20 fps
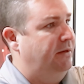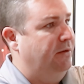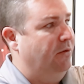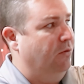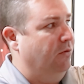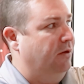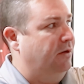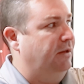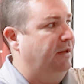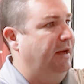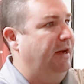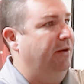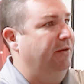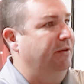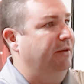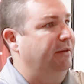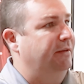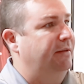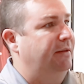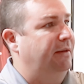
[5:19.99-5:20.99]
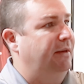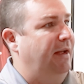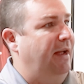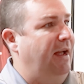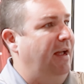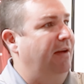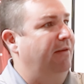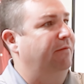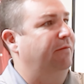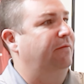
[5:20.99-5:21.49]
or cloud,
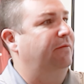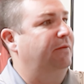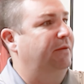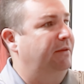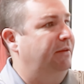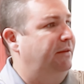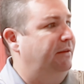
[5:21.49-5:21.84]
have